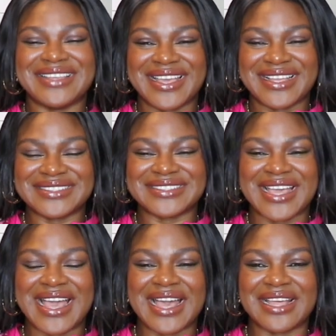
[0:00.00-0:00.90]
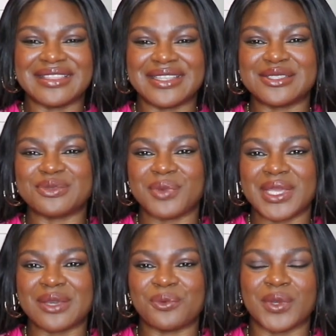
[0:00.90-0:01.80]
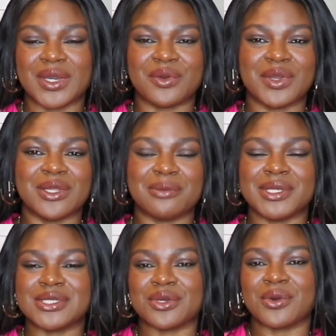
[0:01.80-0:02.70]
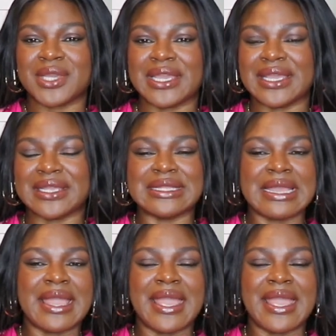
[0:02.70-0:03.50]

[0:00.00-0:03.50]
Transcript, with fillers: yes and this week we're going to be talking